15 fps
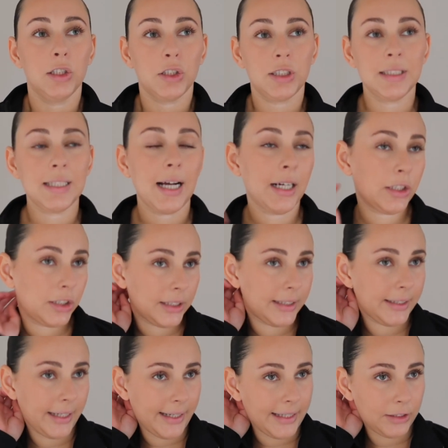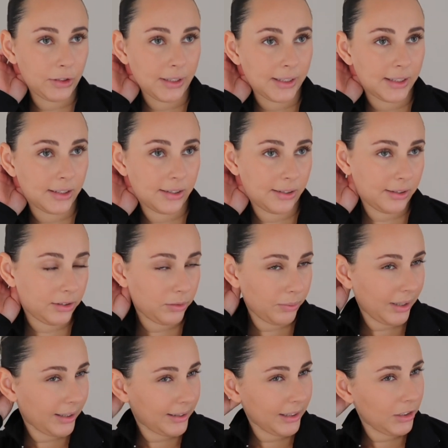She's actually in the hairdress,
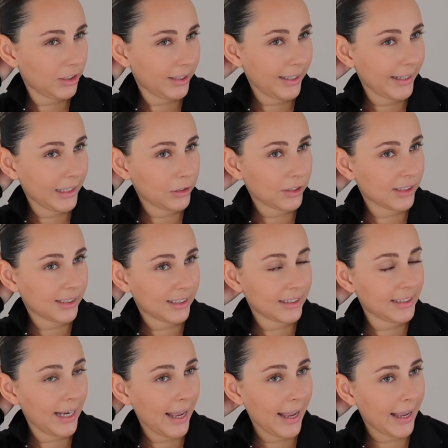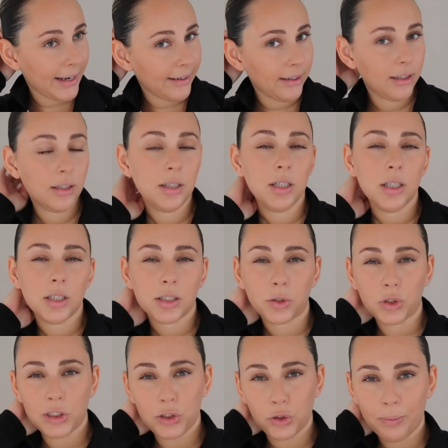well I think she's in the hairdressers at 10 so
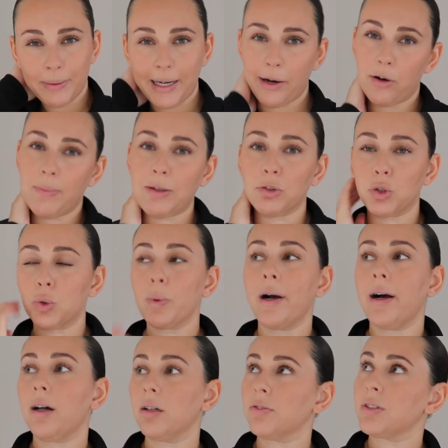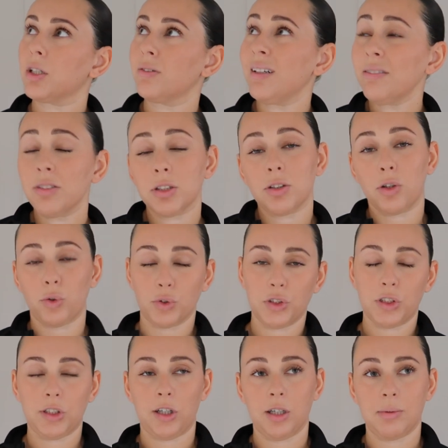she should be out about 12 so around
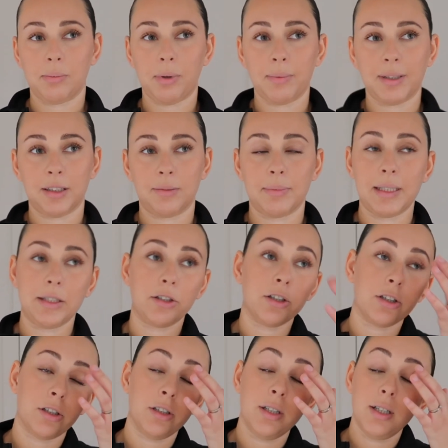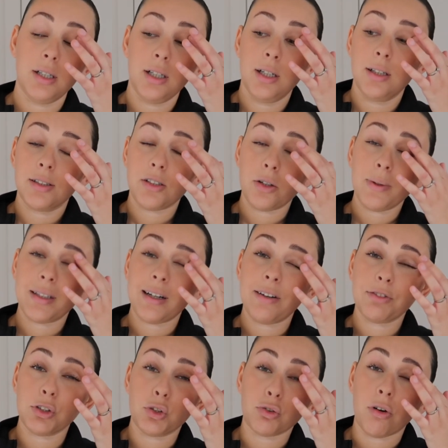lunchtime I'm probably gonna meet her. Don't know whether I
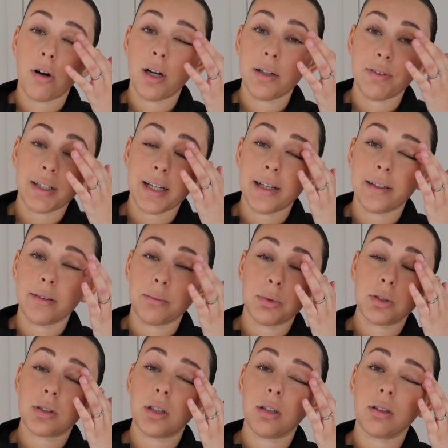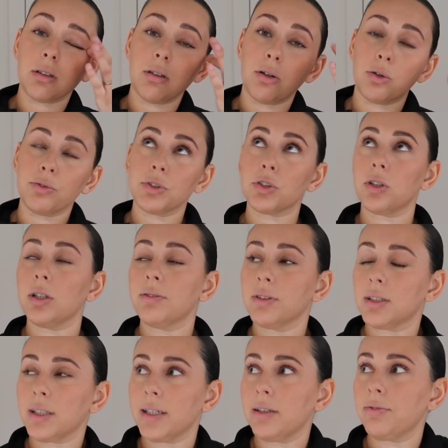have to drive again, I'm just kind of like overdriving
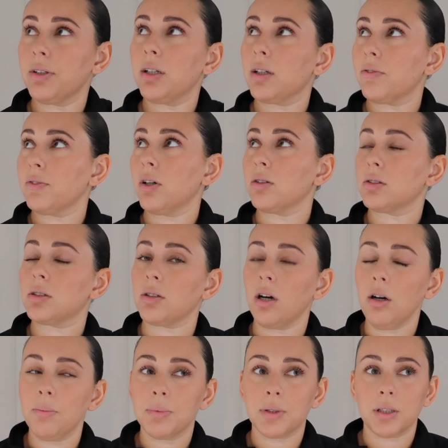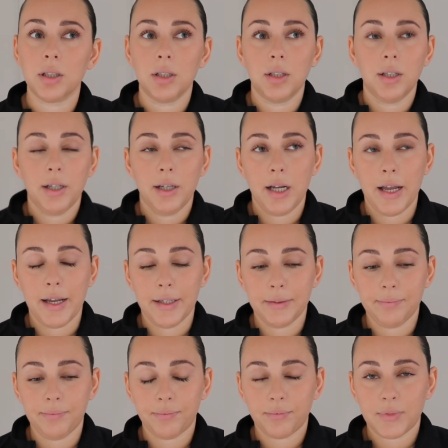today, I feel like I'm not stopped.
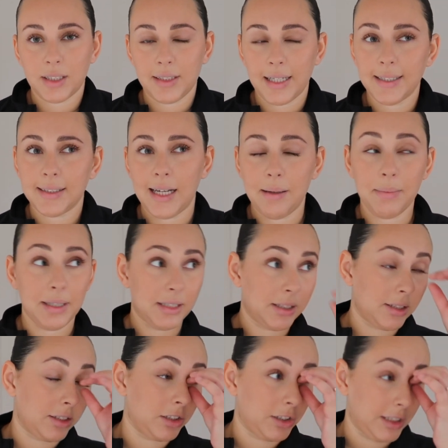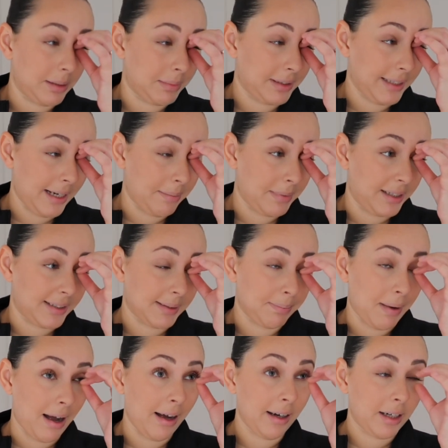Um, it takes 10 minutes to the gym and 10 minutes
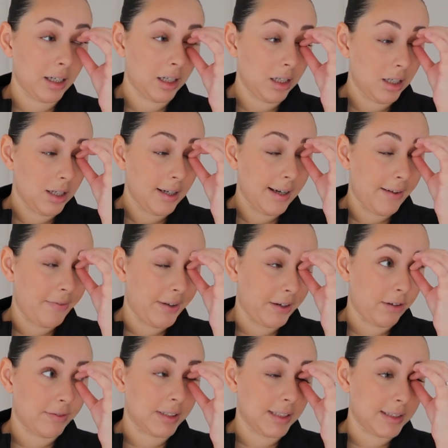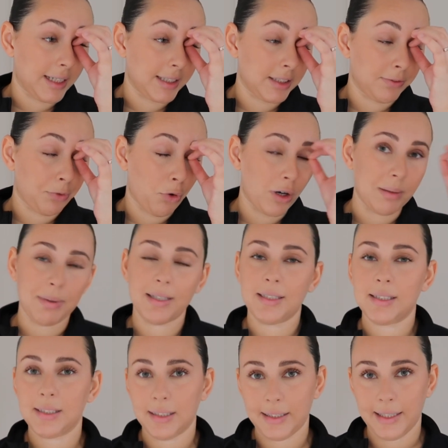back and then obviously it takes 40
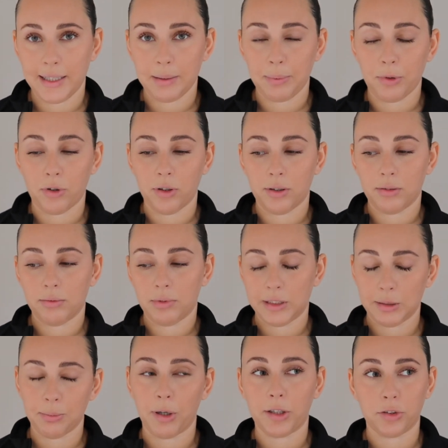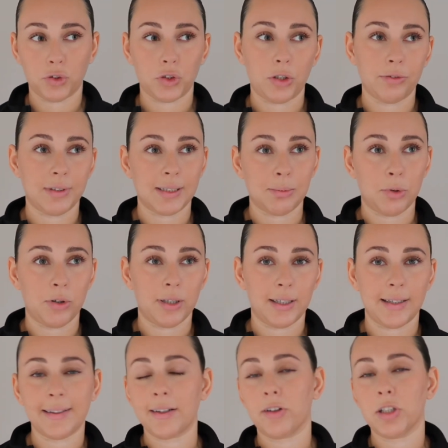minutes to the airport which Michael drove this morning
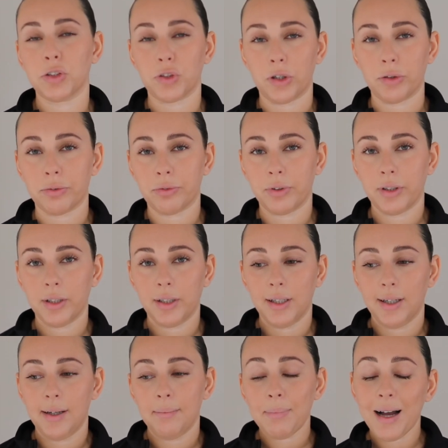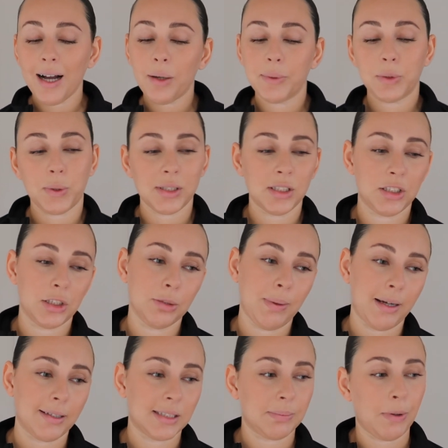and then I drove Back, which wasn't too
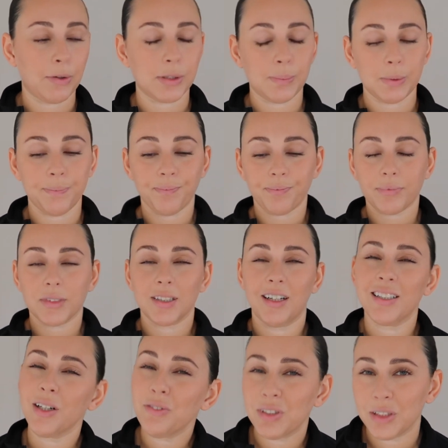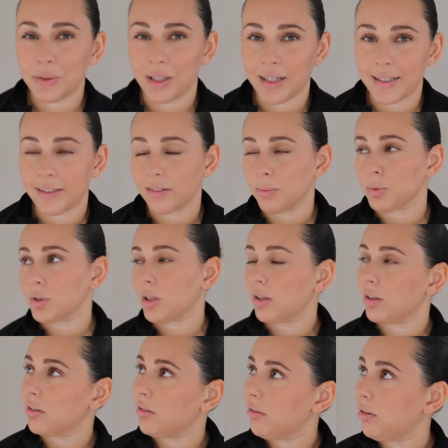bad, I suppose, but I have to do that later and I'm just
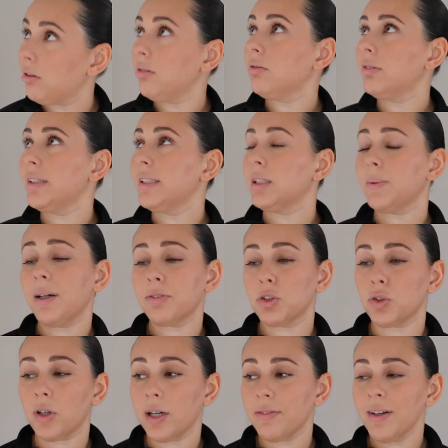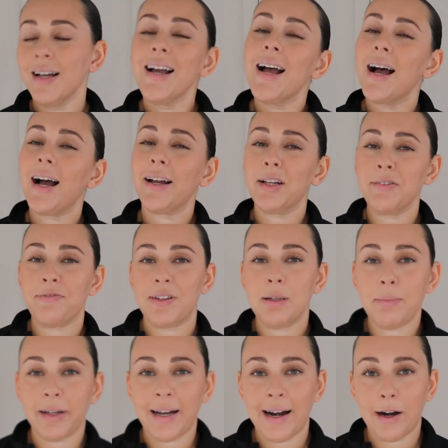kind of like, oh, really do I have to drive? And I
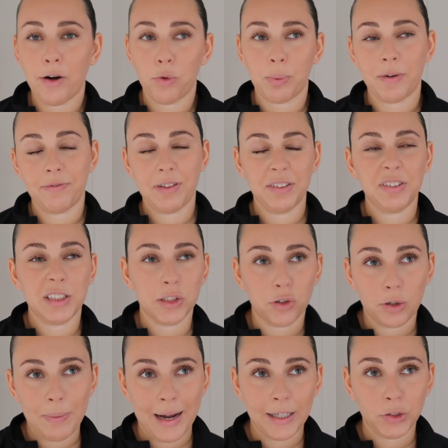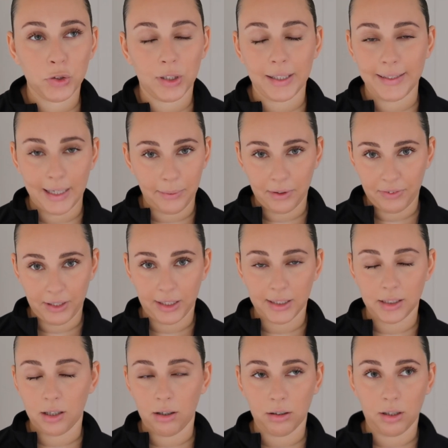filled my car up with 50 euro petrol and now I feel like
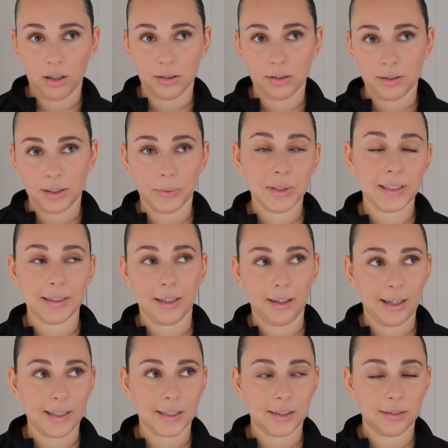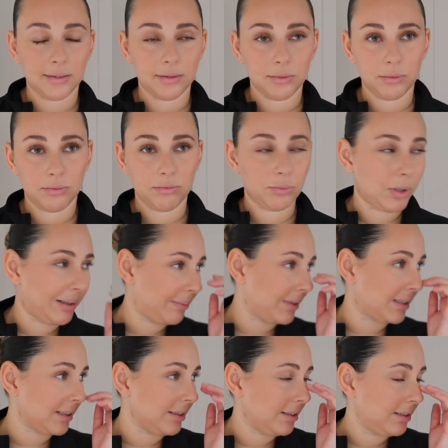it's all gone. I only did that last, when
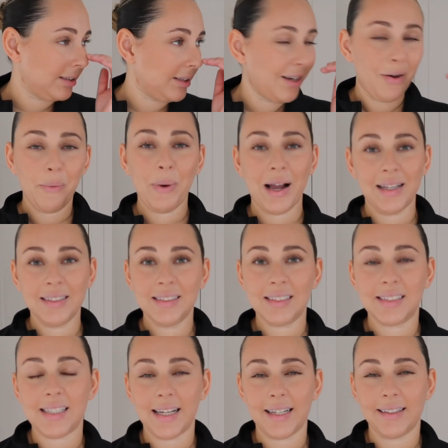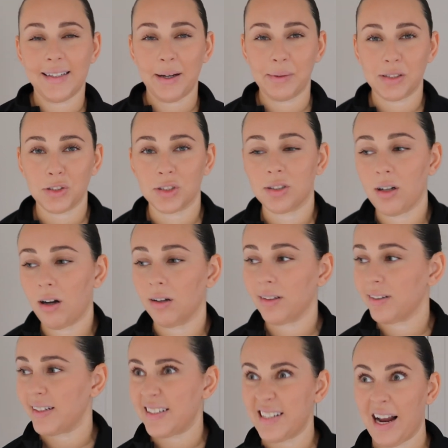was it? Wednesday and now it's just gone
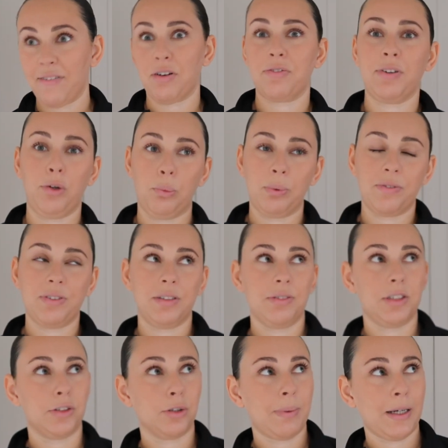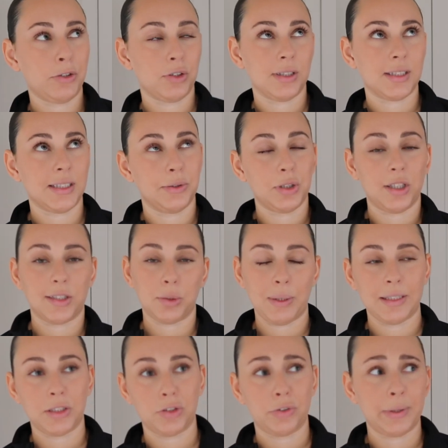and I never fill up with 50 euro petrol. It's usually like
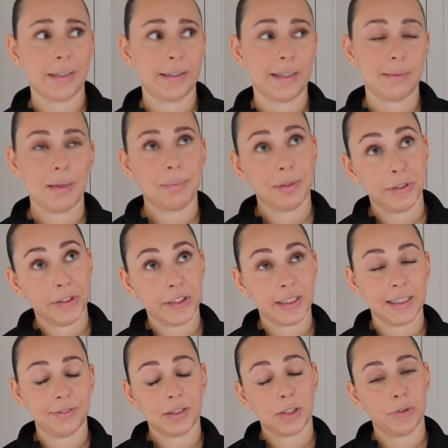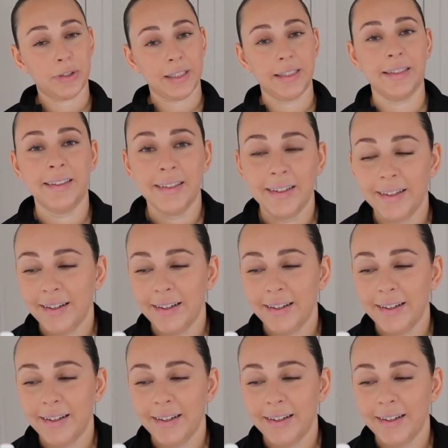20 euro here, there, maybe 30 if it's lucky.